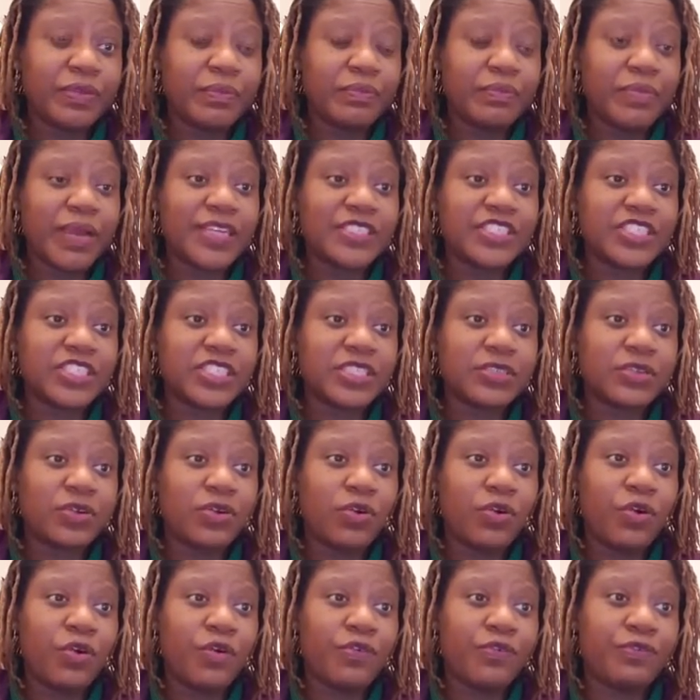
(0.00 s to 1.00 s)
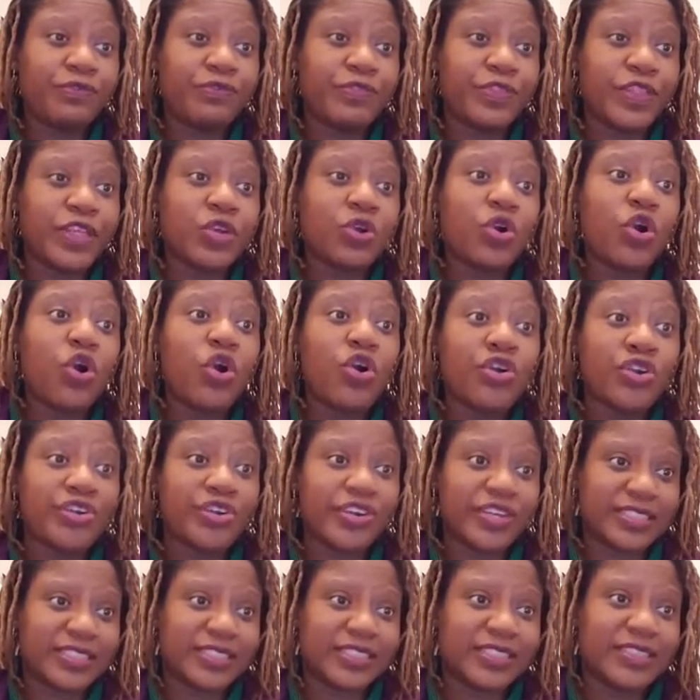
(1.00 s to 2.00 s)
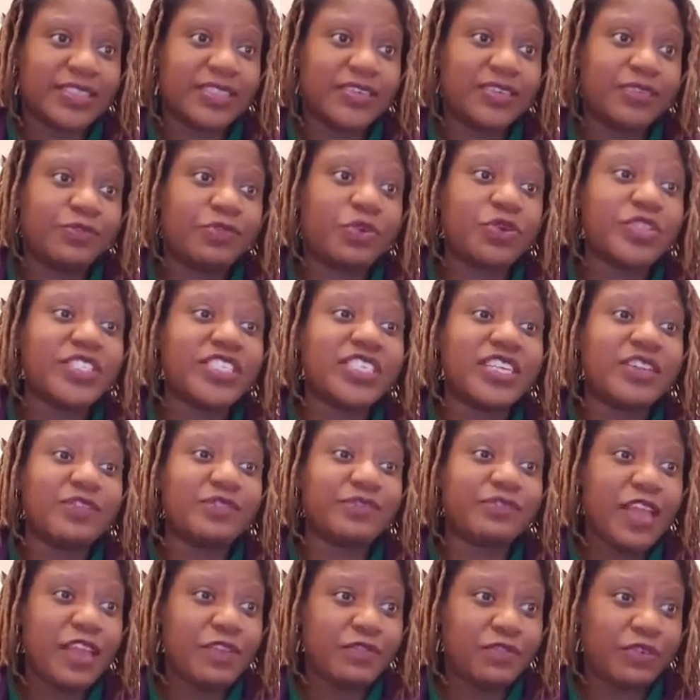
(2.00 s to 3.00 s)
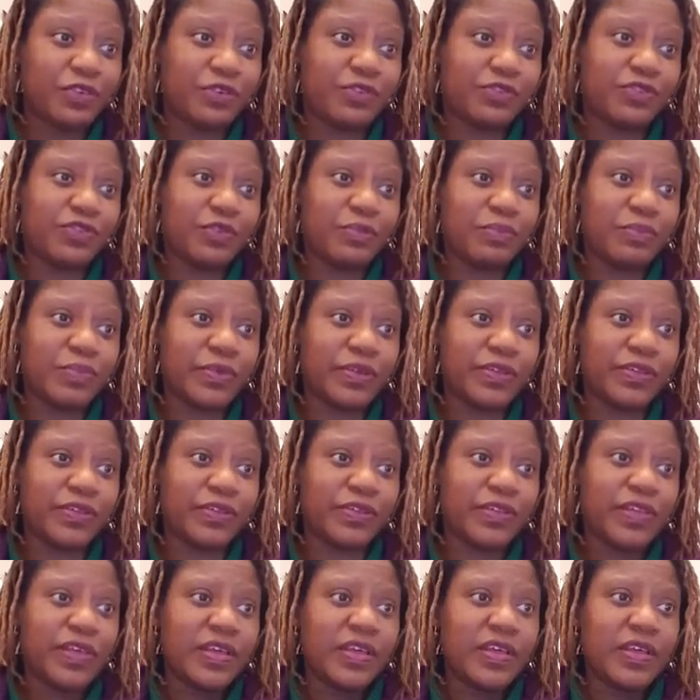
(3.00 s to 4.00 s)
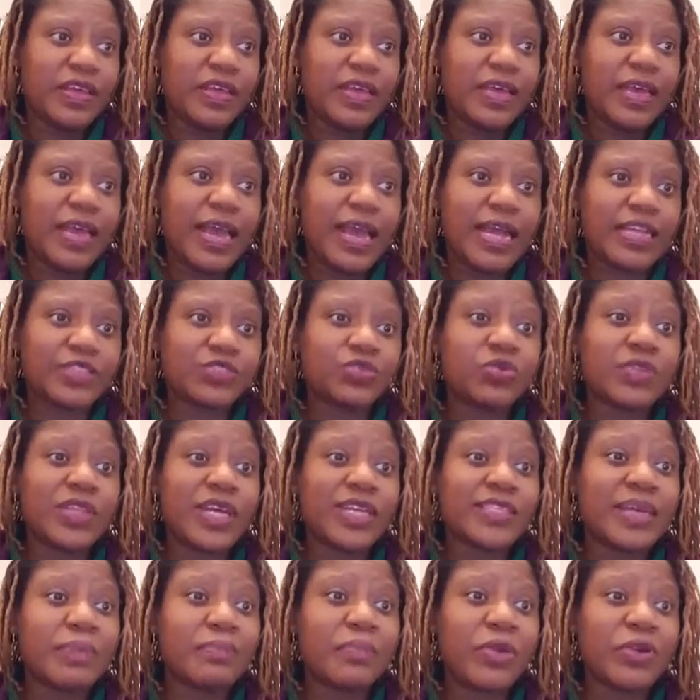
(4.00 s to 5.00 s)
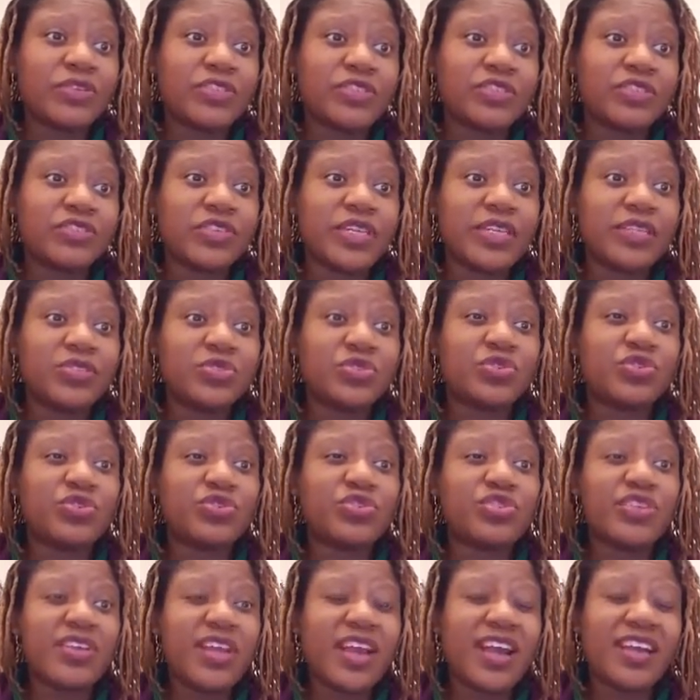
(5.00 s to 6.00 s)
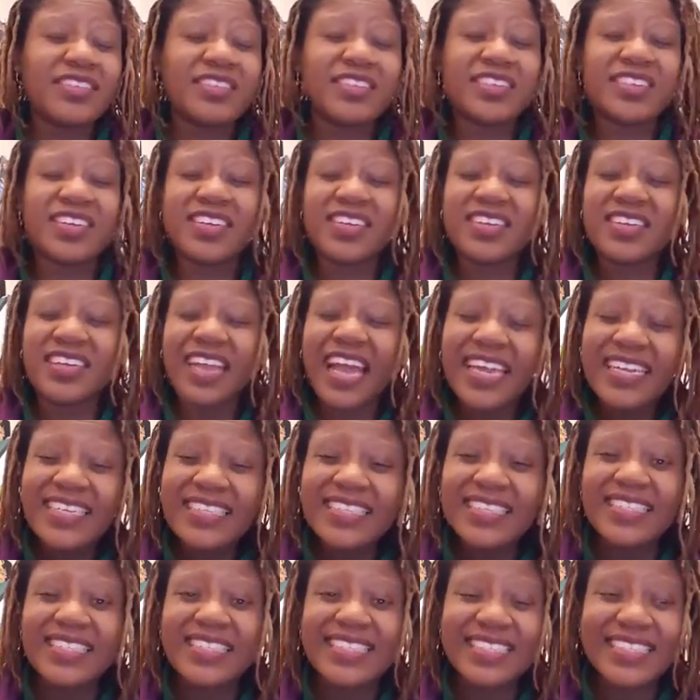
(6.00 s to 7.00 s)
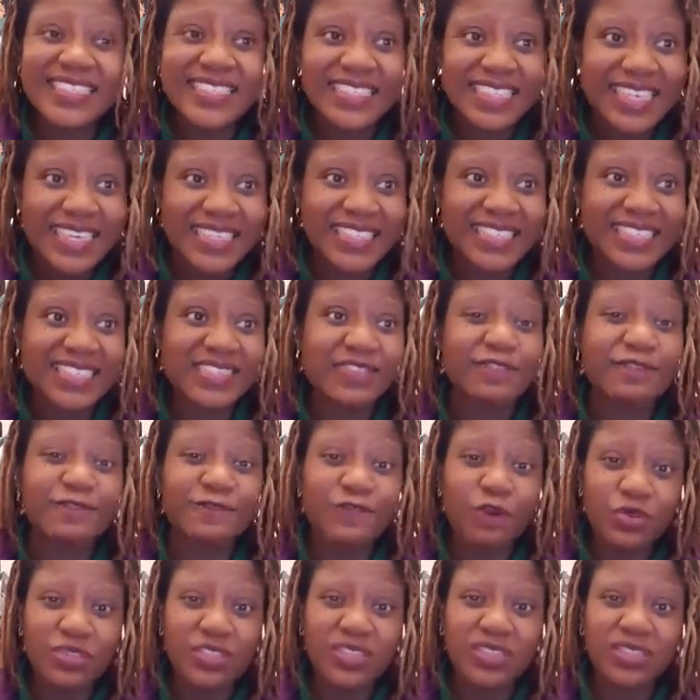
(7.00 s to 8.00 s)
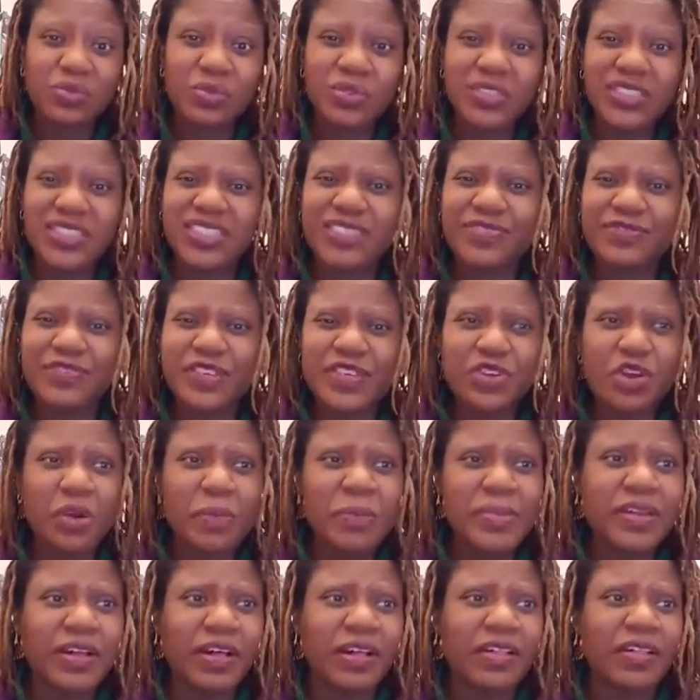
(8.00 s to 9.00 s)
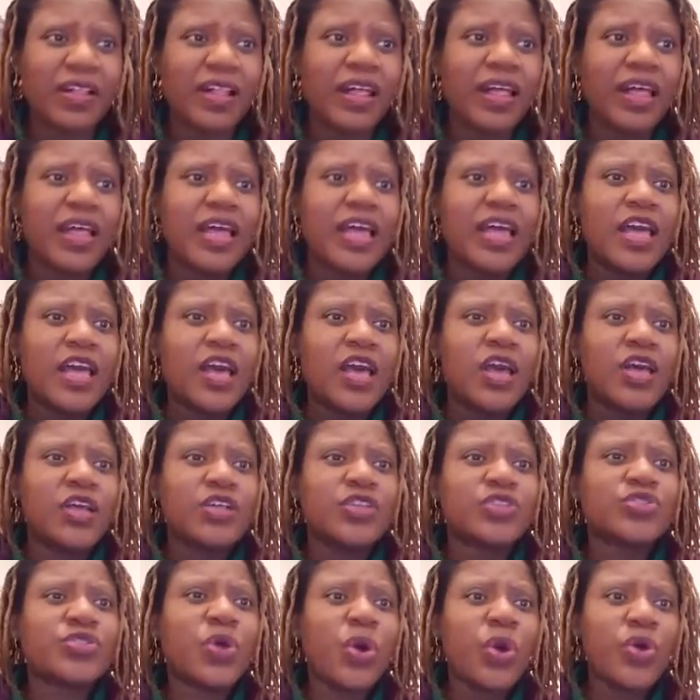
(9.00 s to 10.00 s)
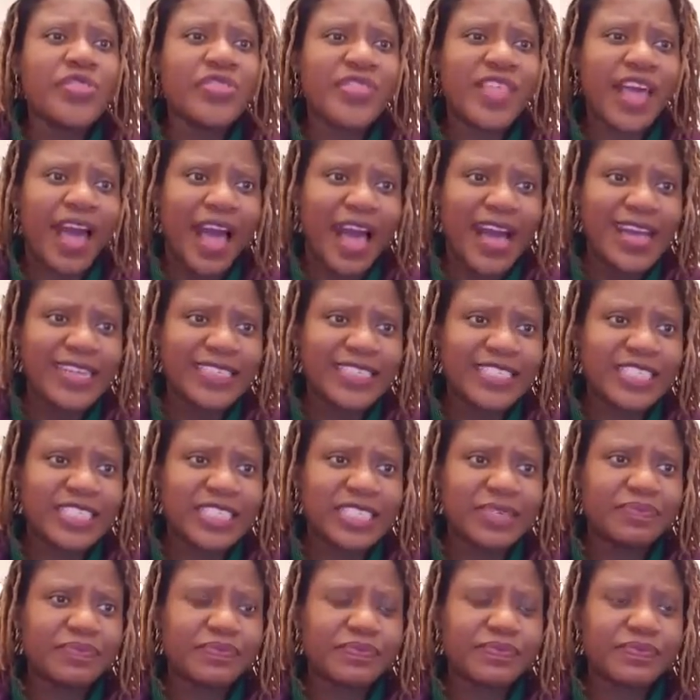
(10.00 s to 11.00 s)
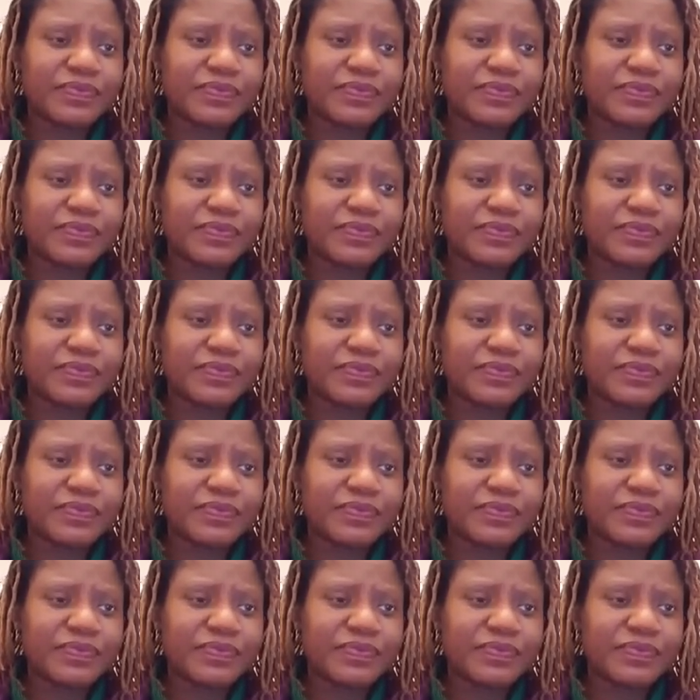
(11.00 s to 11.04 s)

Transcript: margin of the Congress voting in favor of the bill. So that amounted really to 396 votes, which is phenomenal. So that